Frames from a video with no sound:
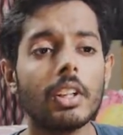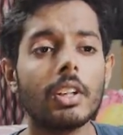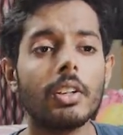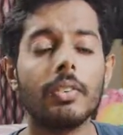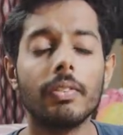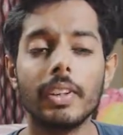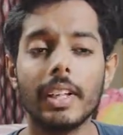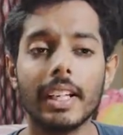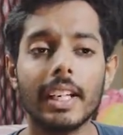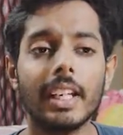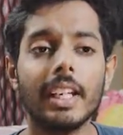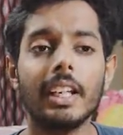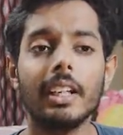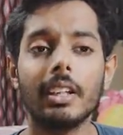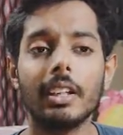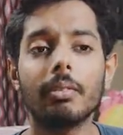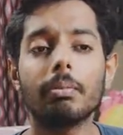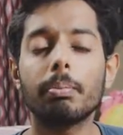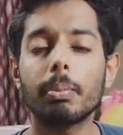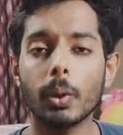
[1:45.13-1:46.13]
very
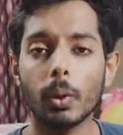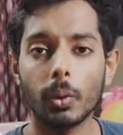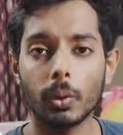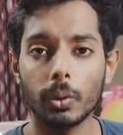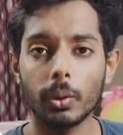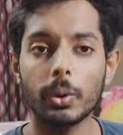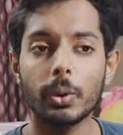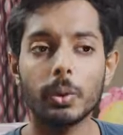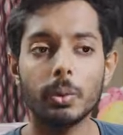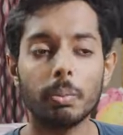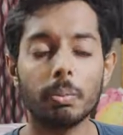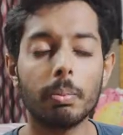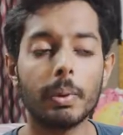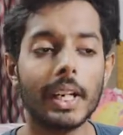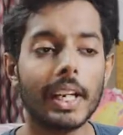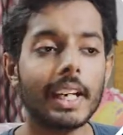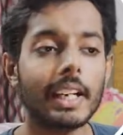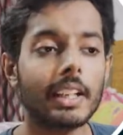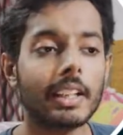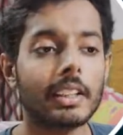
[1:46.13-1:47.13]
prone to
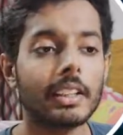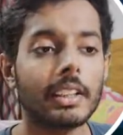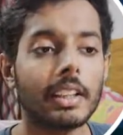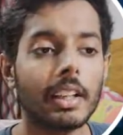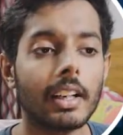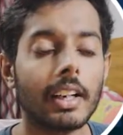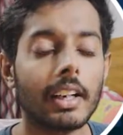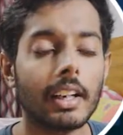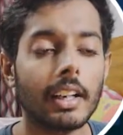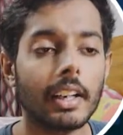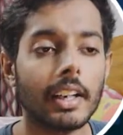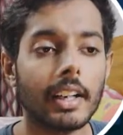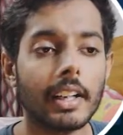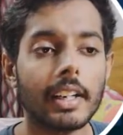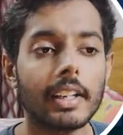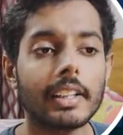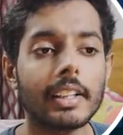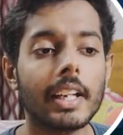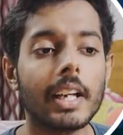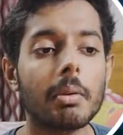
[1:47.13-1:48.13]
break here
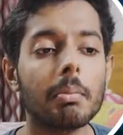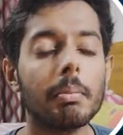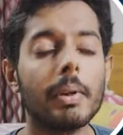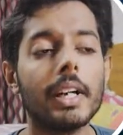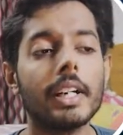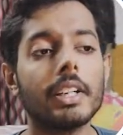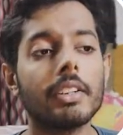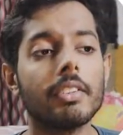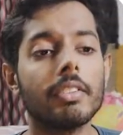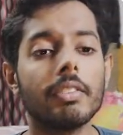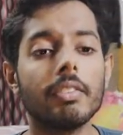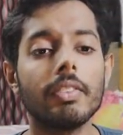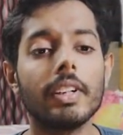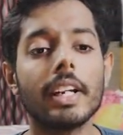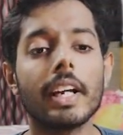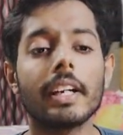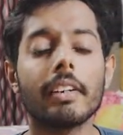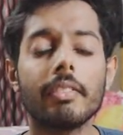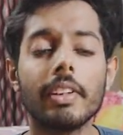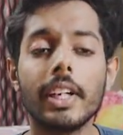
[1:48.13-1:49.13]
and there. But
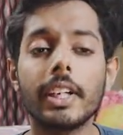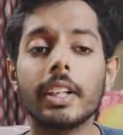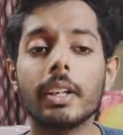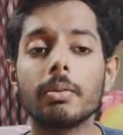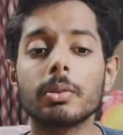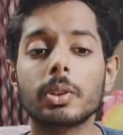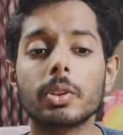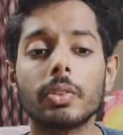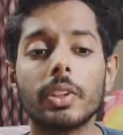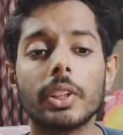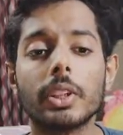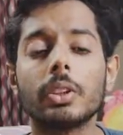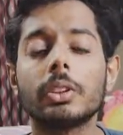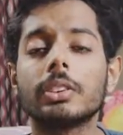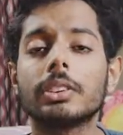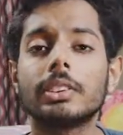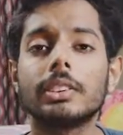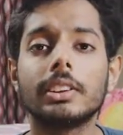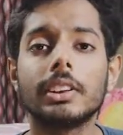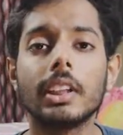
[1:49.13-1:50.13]
when it comes to Windows,
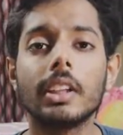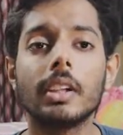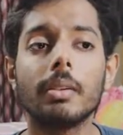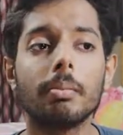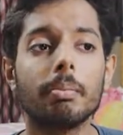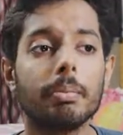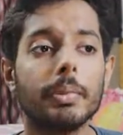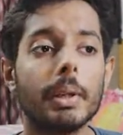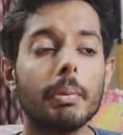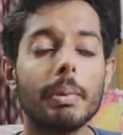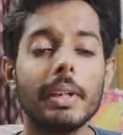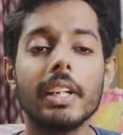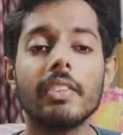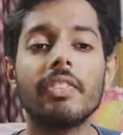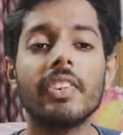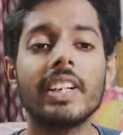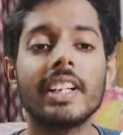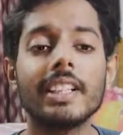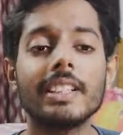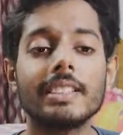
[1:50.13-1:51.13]
the
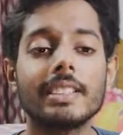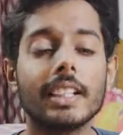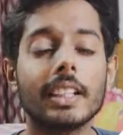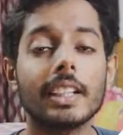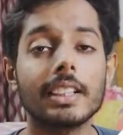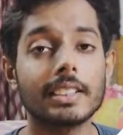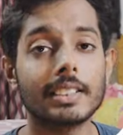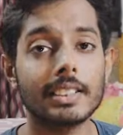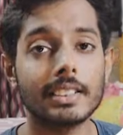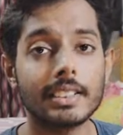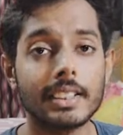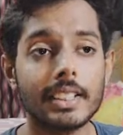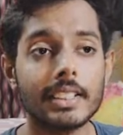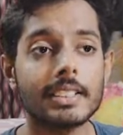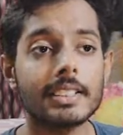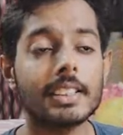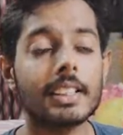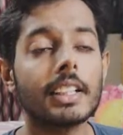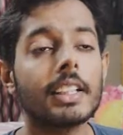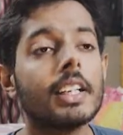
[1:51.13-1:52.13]
benefit is the
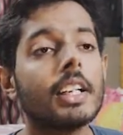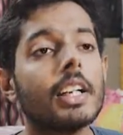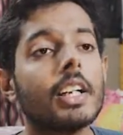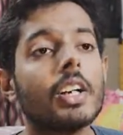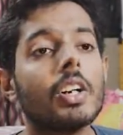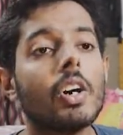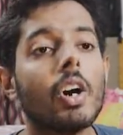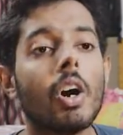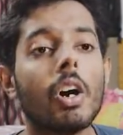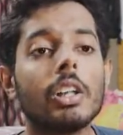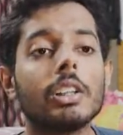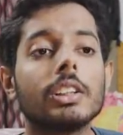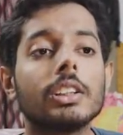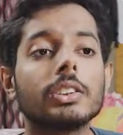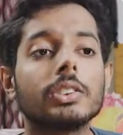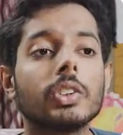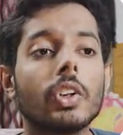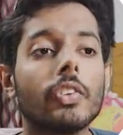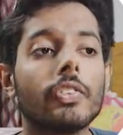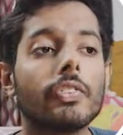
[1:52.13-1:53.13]
consistency. All the
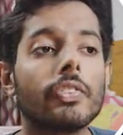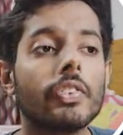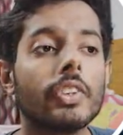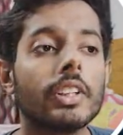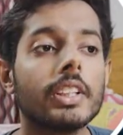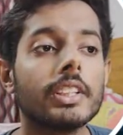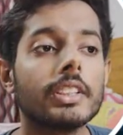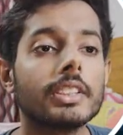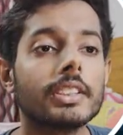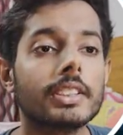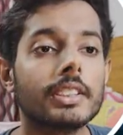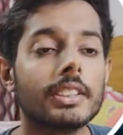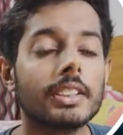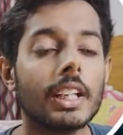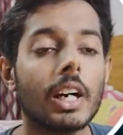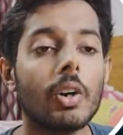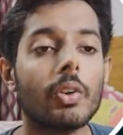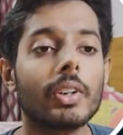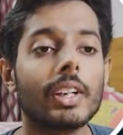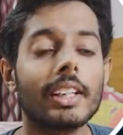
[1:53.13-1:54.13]
softwares
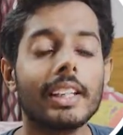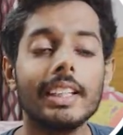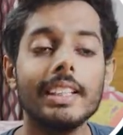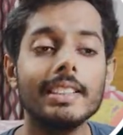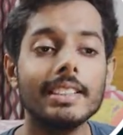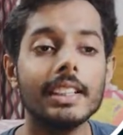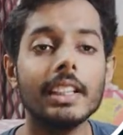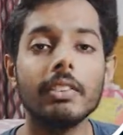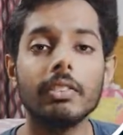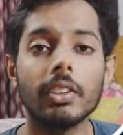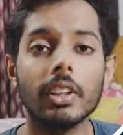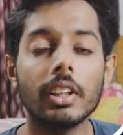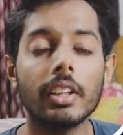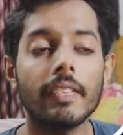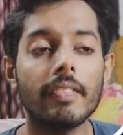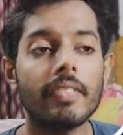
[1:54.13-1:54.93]
now can easily work.